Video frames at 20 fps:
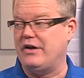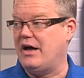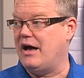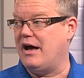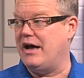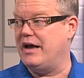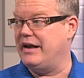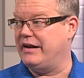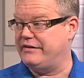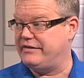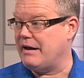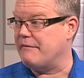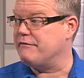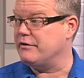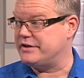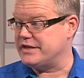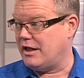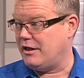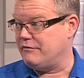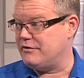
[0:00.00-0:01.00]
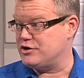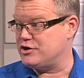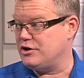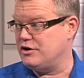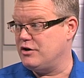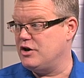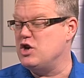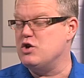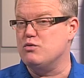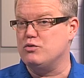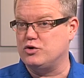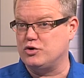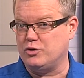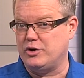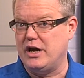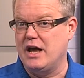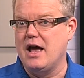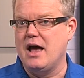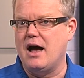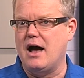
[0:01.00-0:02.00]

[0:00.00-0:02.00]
uh, except for television, usually.